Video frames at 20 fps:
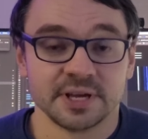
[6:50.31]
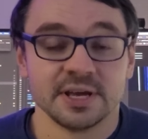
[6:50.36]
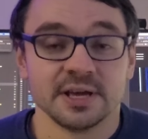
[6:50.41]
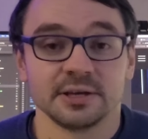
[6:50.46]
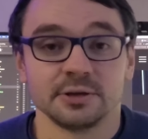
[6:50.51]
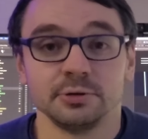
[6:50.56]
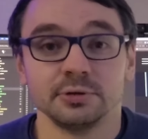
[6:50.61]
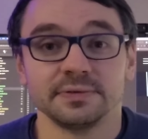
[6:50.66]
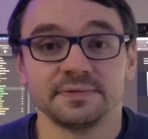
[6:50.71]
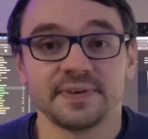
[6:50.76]

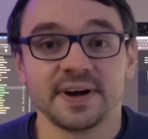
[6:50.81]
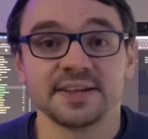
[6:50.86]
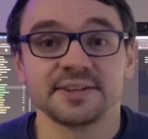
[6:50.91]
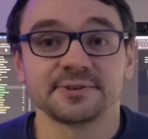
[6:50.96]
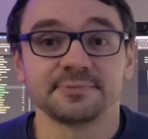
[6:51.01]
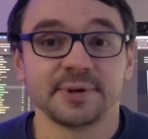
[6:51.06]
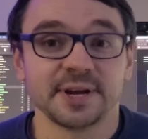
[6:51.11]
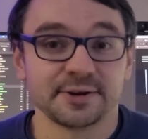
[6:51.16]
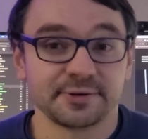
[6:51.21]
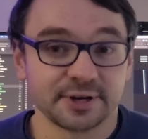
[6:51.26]
You'll find there
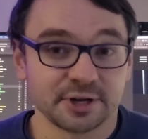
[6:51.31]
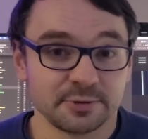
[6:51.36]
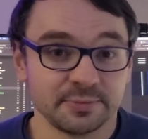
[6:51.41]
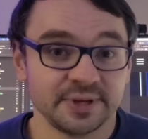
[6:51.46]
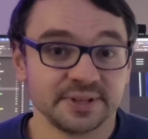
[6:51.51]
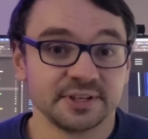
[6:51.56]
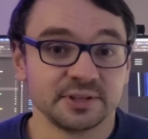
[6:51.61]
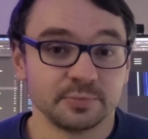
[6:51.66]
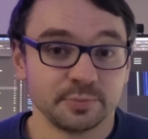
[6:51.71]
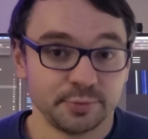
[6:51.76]
my
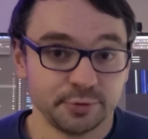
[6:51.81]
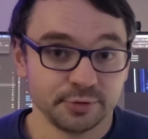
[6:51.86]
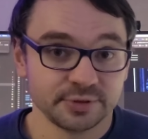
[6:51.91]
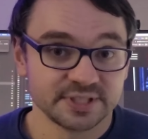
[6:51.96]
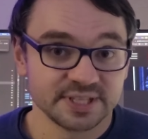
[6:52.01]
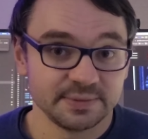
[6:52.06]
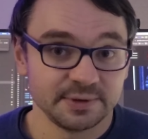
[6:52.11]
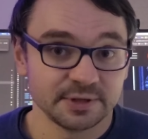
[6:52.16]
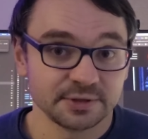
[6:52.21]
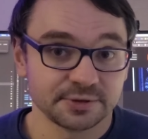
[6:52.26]
recommended books
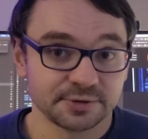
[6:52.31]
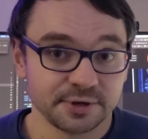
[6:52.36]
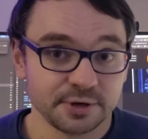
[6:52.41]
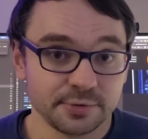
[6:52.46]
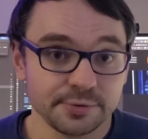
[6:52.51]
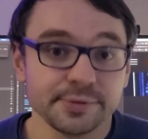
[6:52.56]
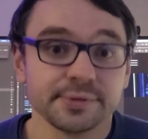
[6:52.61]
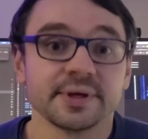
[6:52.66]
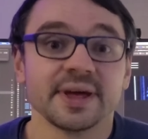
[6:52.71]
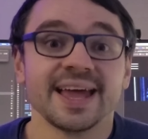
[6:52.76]
about
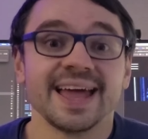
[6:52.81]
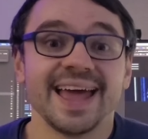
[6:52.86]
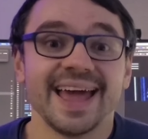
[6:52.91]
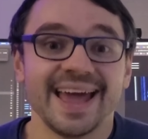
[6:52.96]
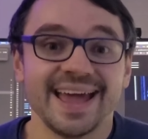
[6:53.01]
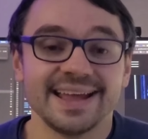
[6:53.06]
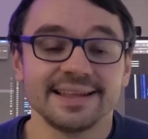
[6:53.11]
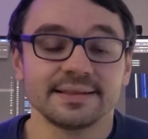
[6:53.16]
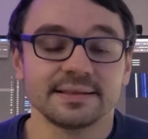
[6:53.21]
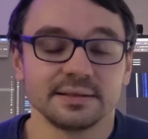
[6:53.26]
growth
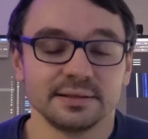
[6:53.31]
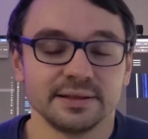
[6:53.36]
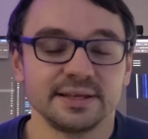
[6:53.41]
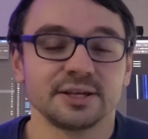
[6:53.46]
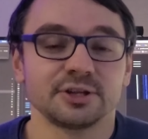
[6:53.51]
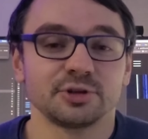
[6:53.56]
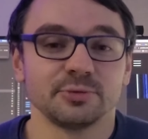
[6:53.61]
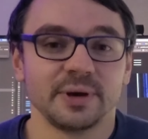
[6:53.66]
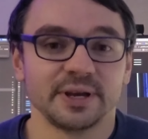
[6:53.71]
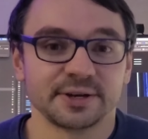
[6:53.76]
and link
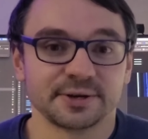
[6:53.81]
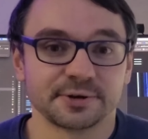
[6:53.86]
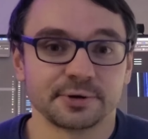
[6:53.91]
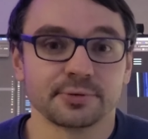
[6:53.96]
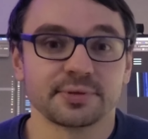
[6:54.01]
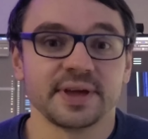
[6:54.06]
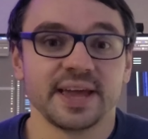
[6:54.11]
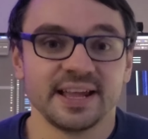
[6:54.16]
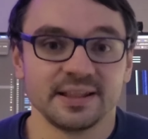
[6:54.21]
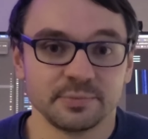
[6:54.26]
to my growth
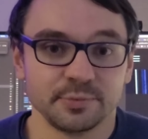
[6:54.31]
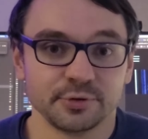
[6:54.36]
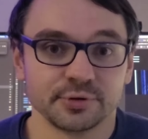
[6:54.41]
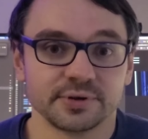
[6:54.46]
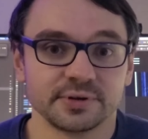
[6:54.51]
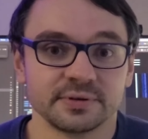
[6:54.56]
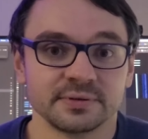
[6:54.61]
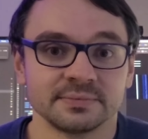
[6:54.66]
handbook.